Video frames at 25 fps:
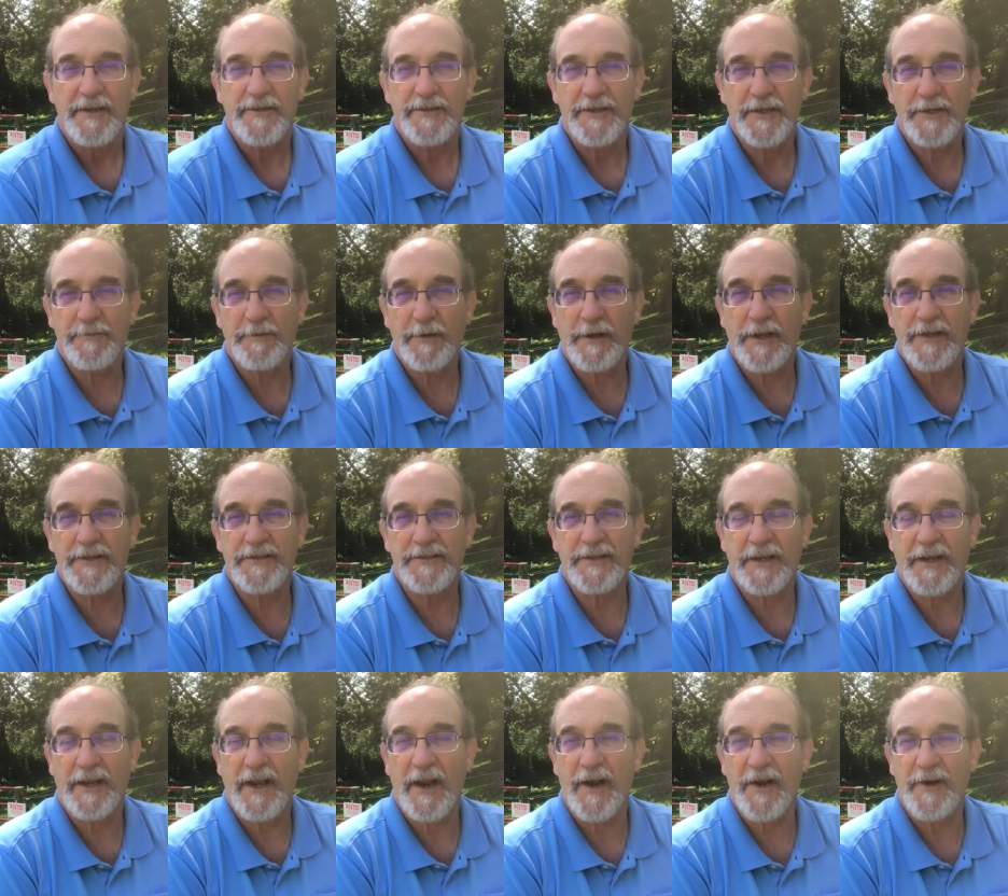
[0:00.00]
Just because
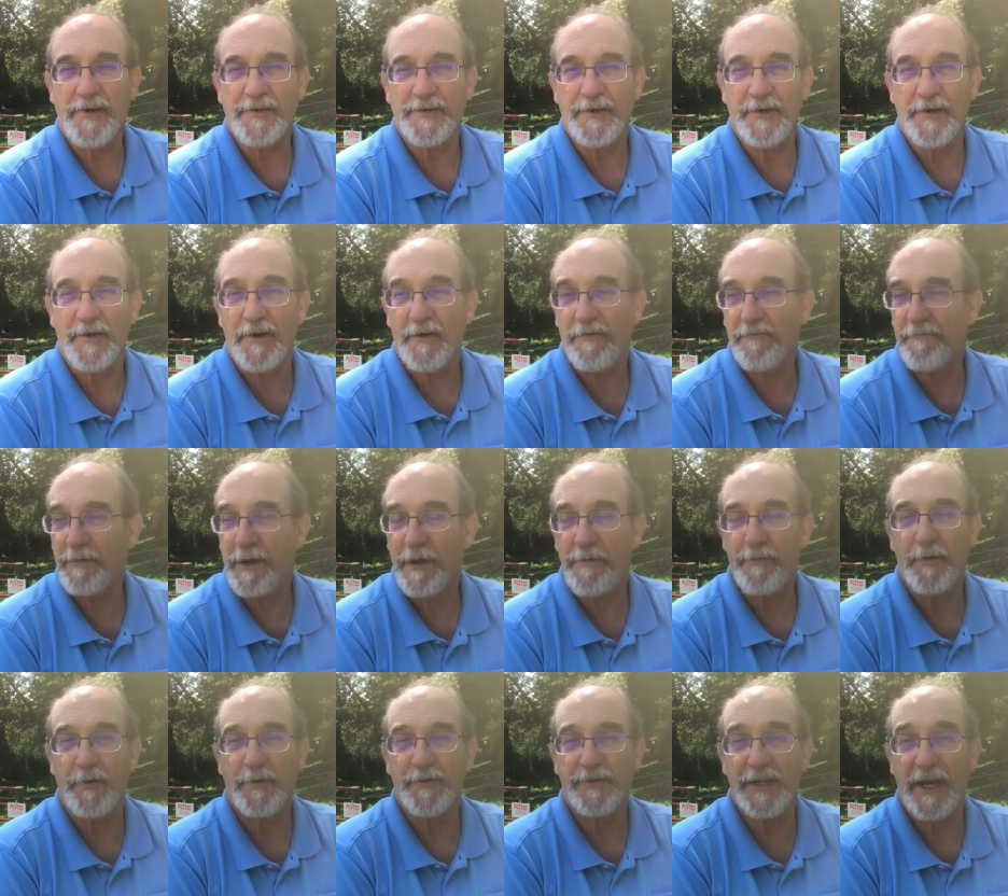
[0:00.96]
the character of
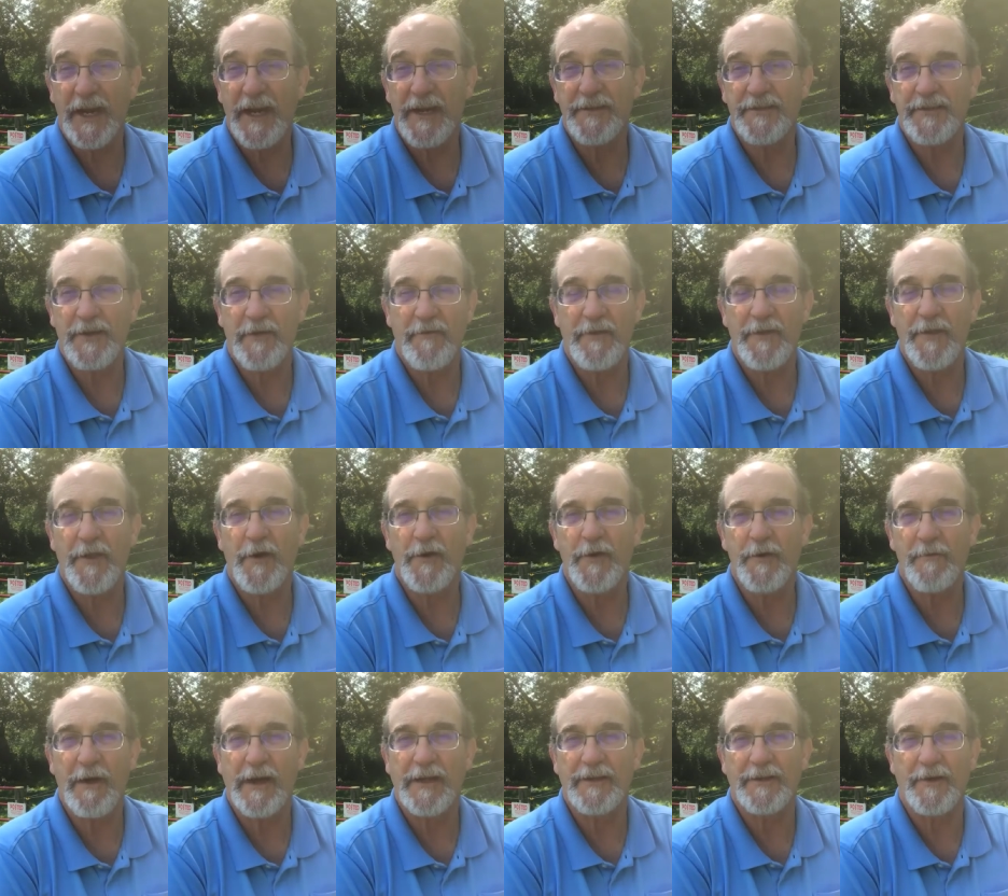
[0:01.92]
people change, even though
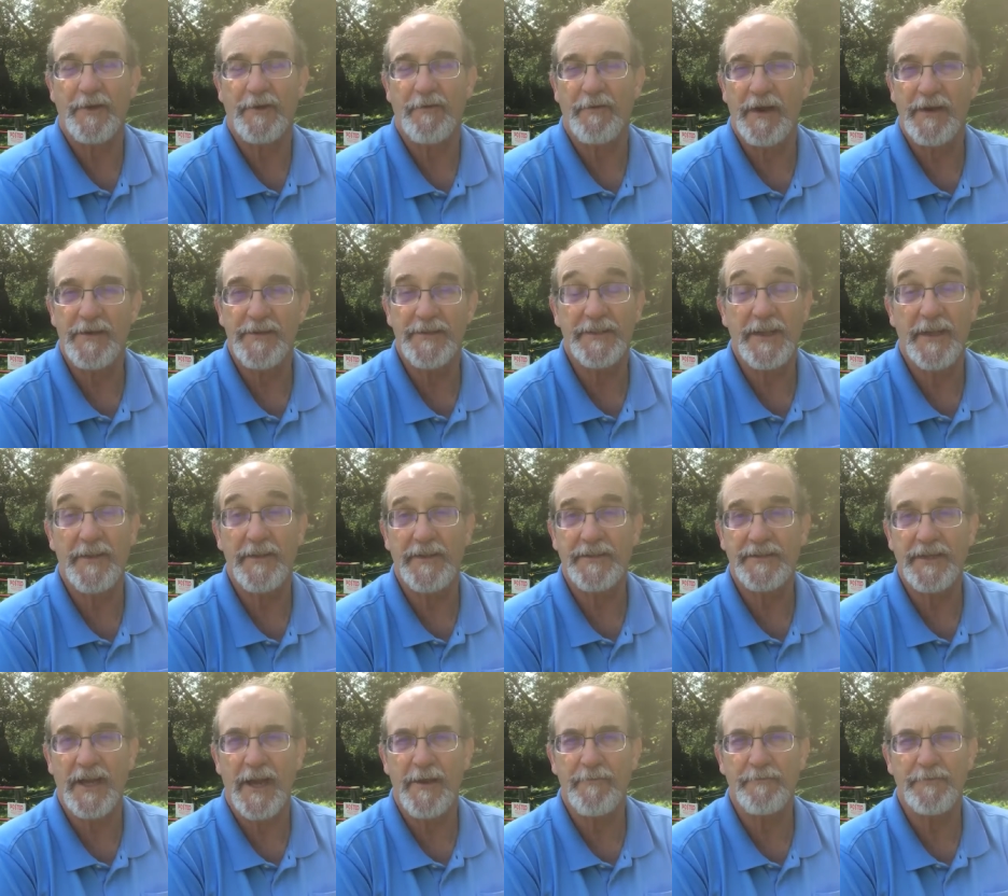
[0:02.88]
you might look around and say the
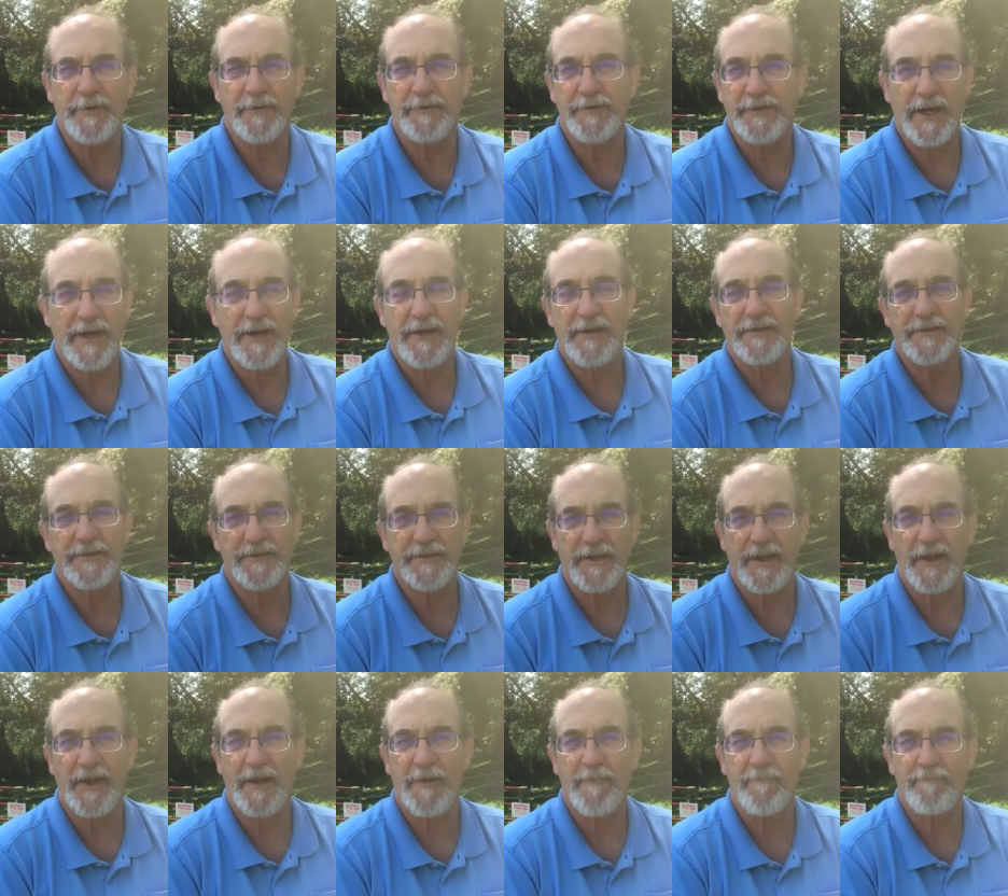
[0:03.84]
times have changed,
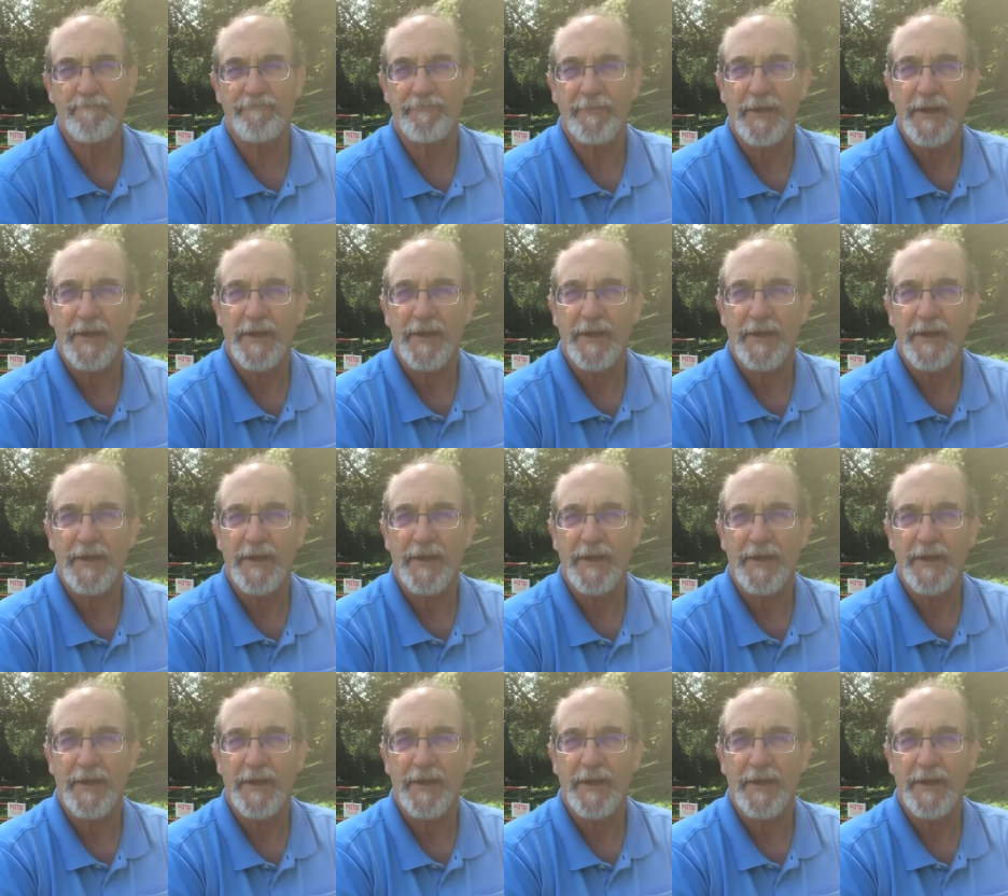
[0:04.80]
uh,